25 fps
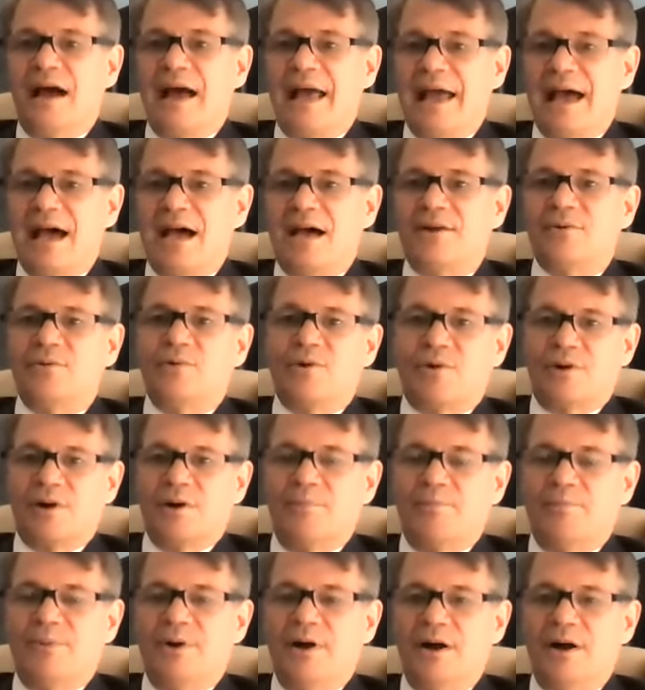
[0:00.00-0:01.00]
at or
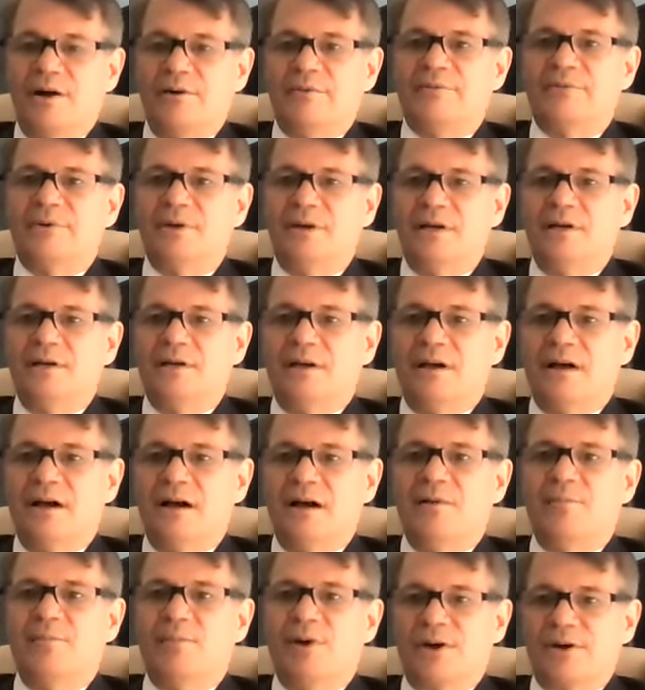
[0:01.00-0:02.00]
above
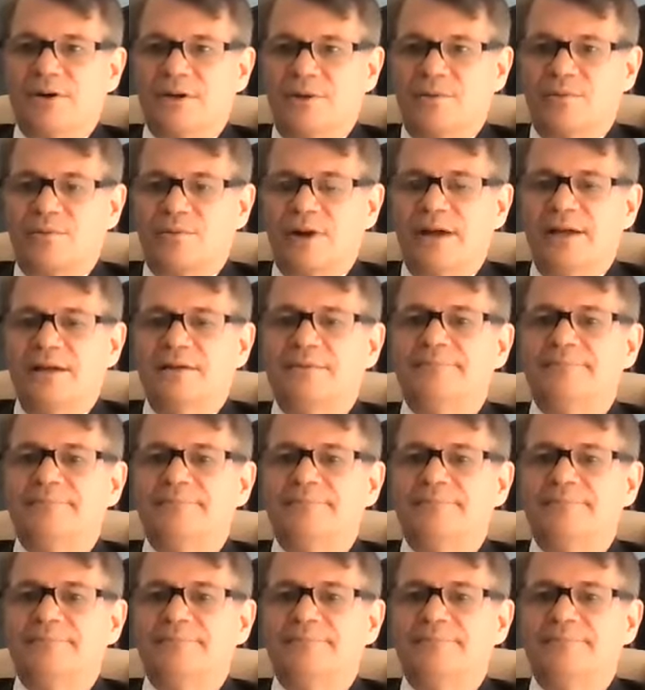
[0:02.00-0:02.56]
market rate.